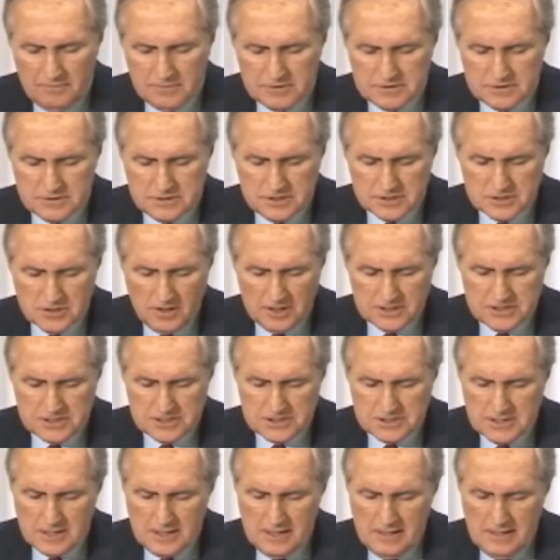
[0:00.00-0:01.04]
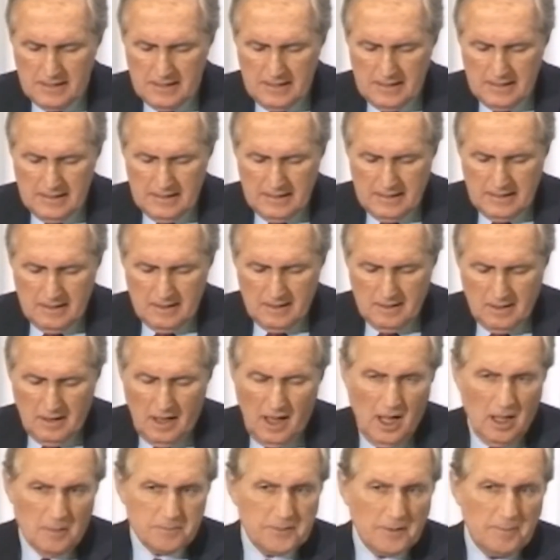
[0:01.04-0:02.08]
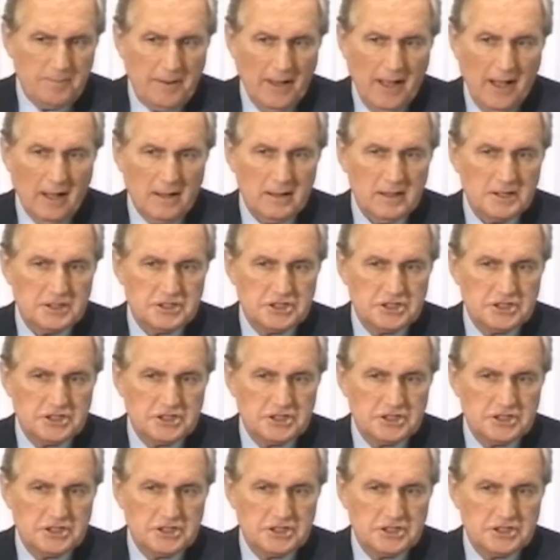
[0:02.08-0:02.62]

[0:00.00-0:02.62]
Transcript: resources all propel the